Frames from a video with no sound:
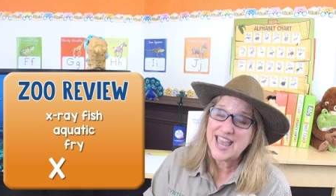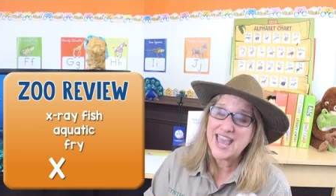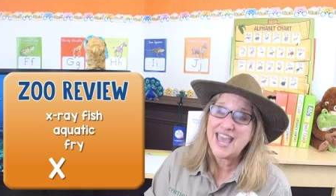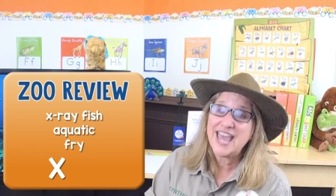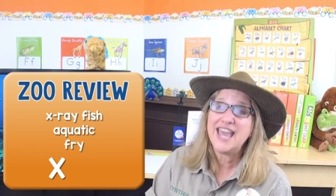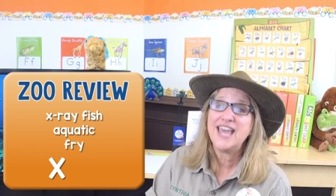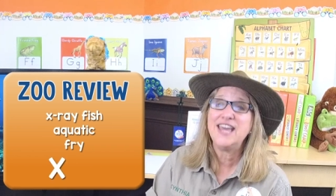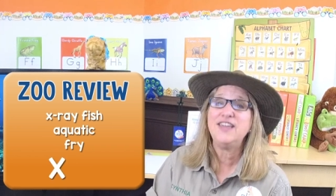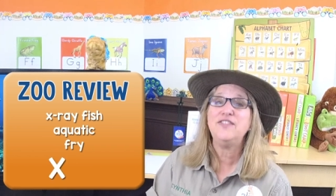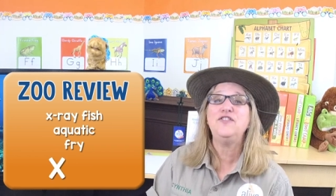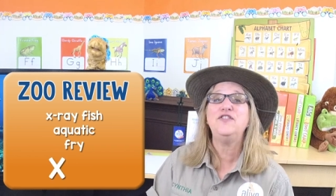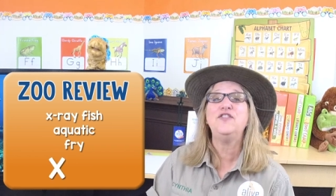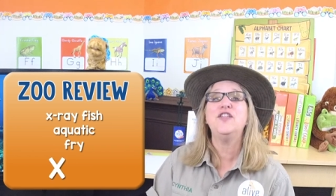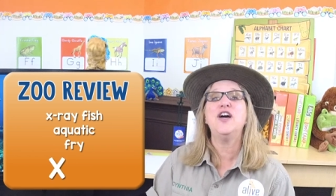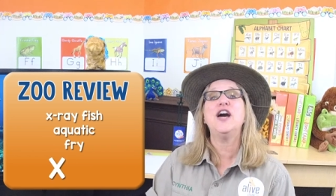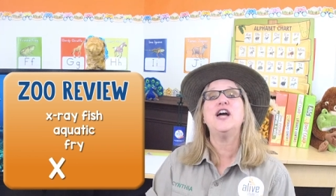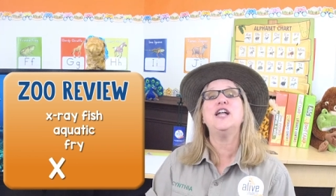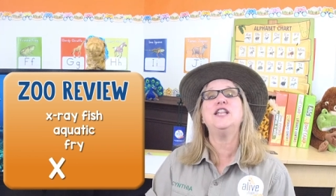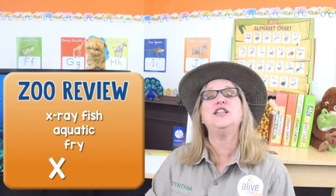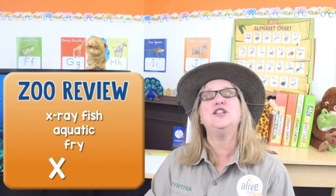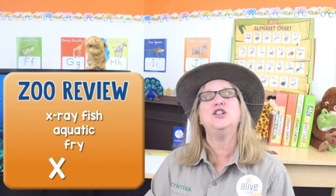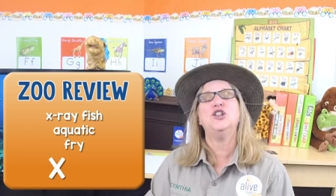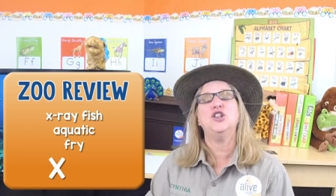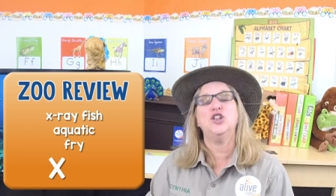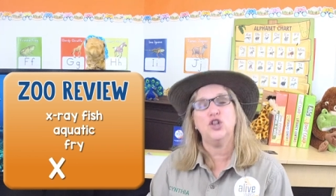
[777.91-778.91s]
and
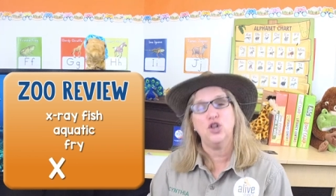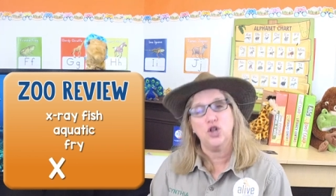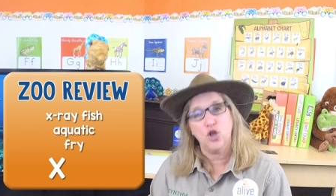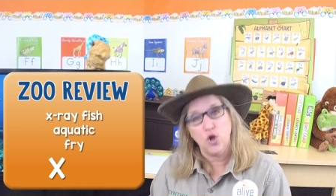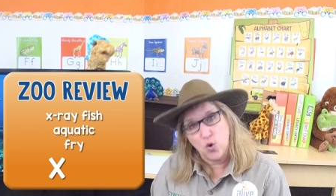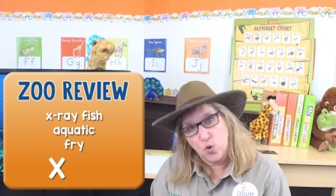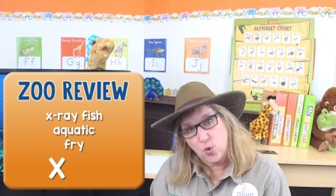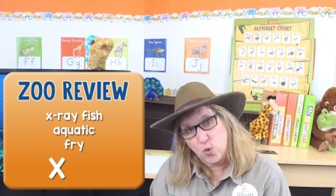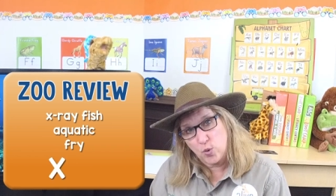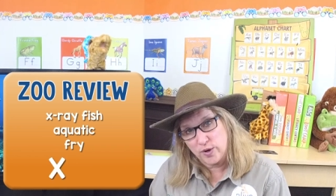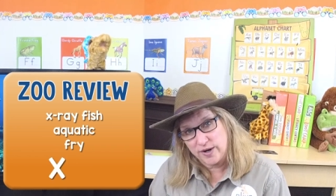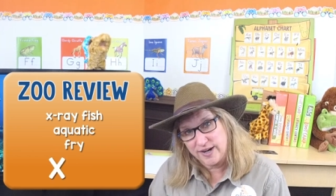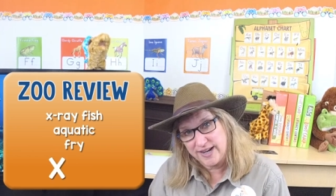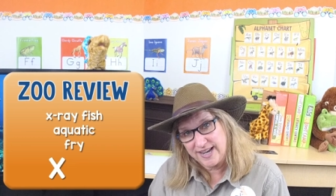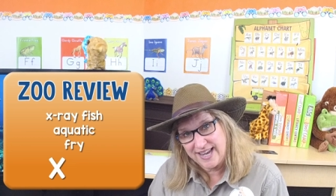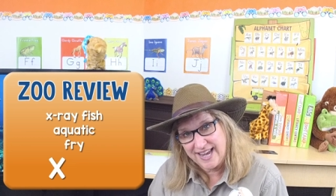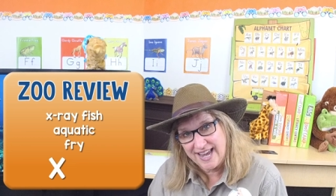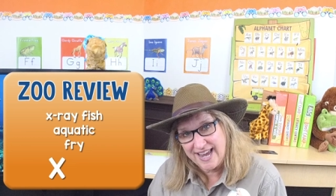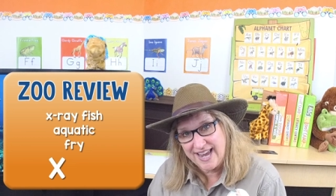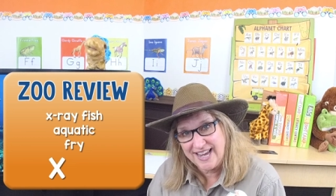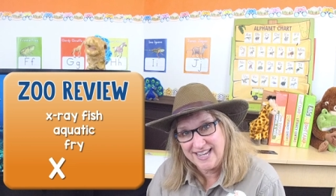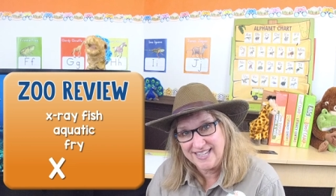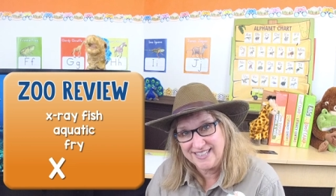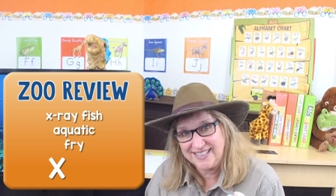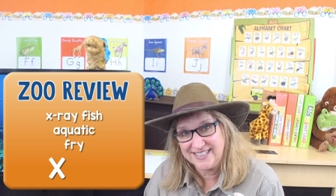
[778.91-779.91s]
the
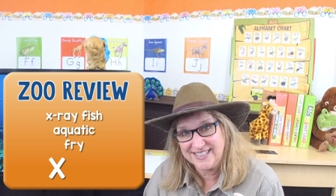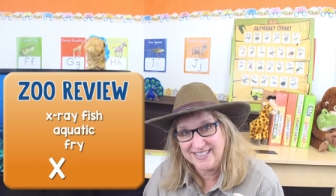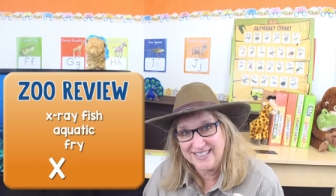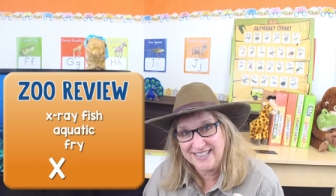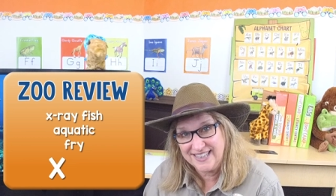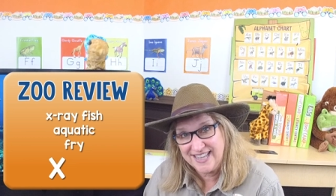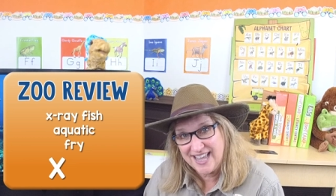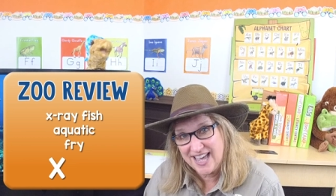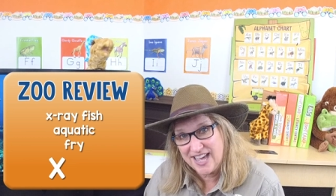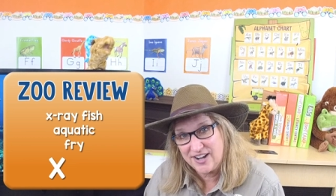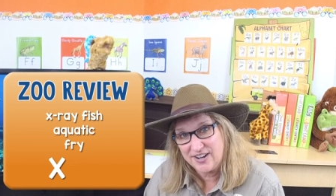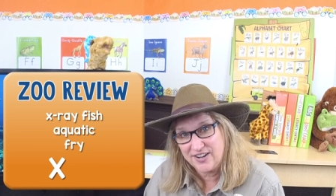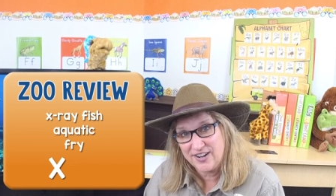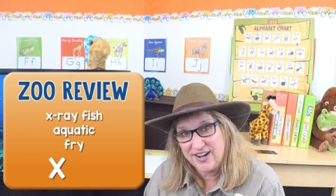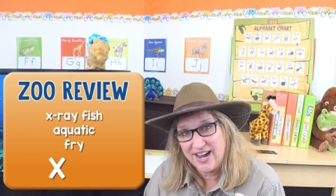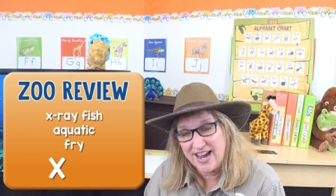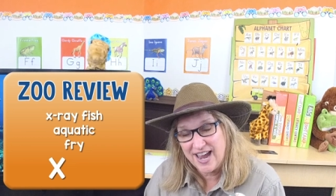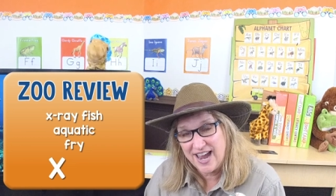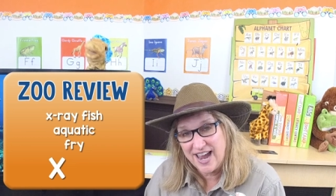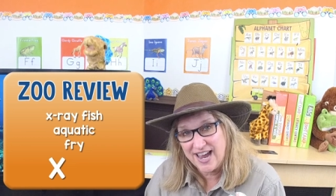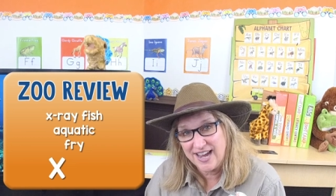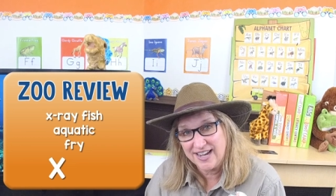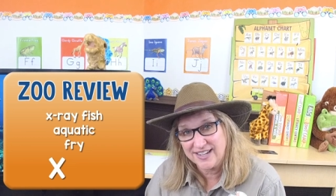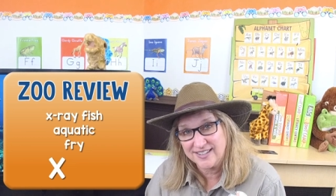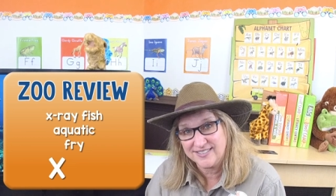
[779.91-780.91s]
lowercase letter
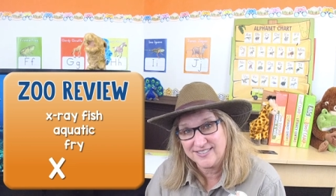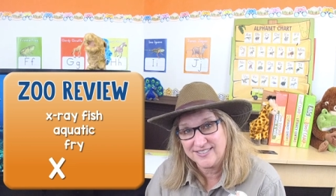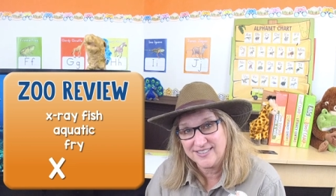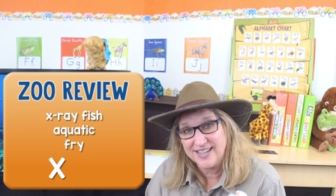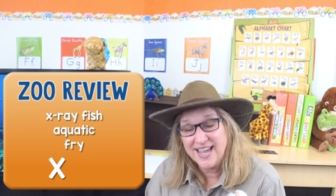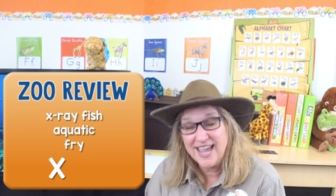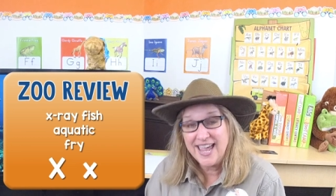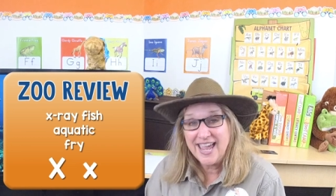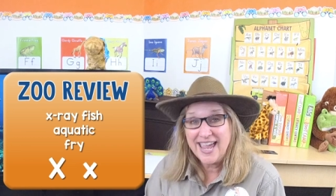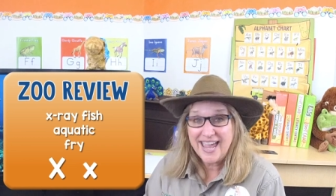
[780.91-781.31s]
X.